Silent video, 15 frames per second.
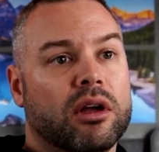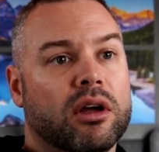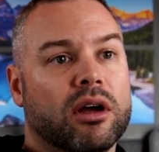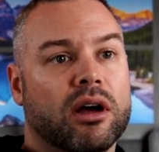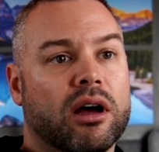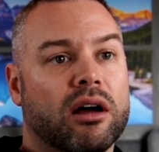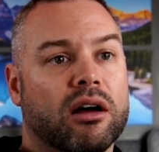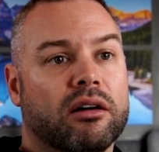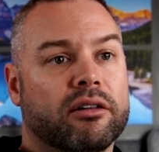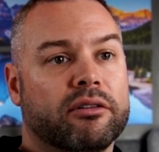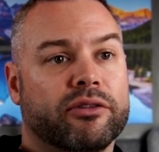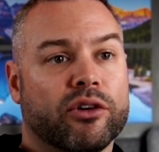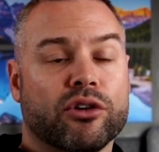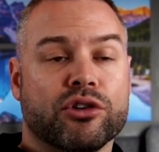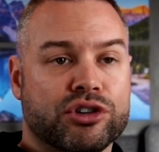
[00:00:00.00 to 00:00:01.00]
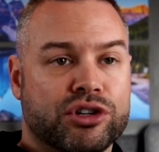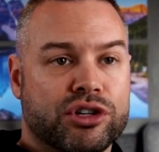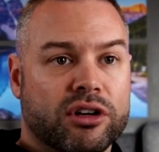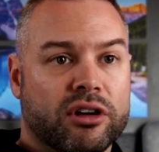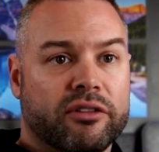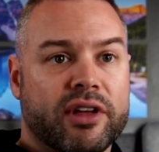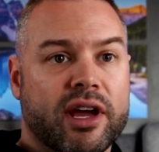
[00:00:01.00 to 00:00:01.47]
version
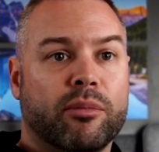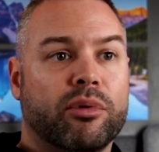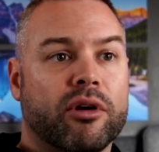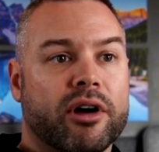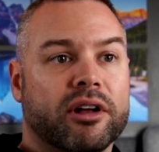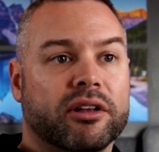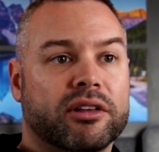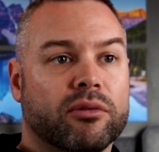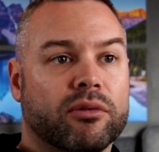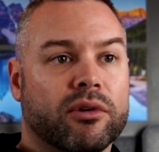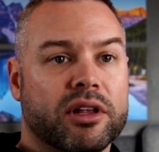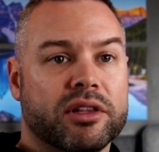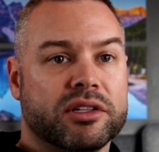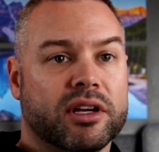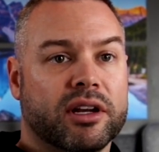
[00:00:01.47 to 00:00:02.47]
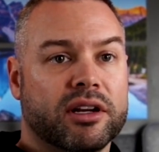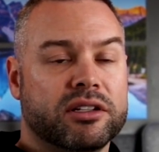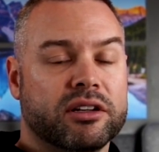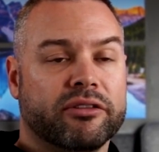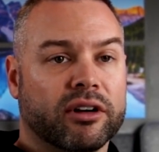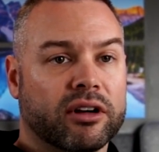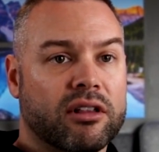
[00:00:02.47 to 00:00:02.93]
of that product that runs on a
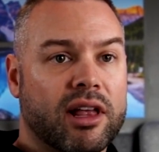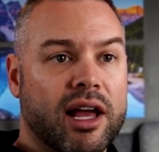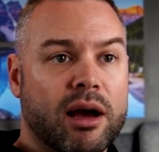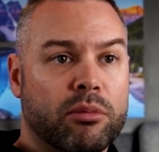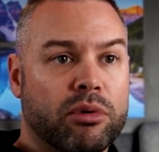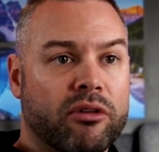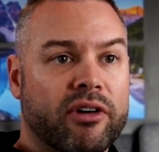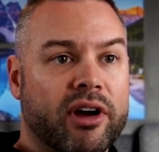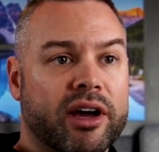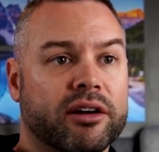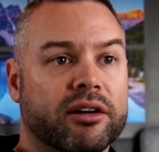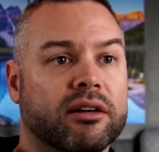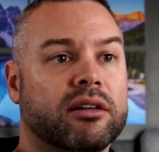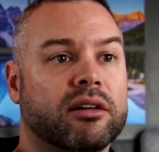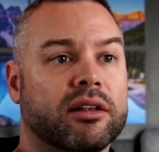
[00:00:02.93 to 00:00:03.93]
different cloud provider.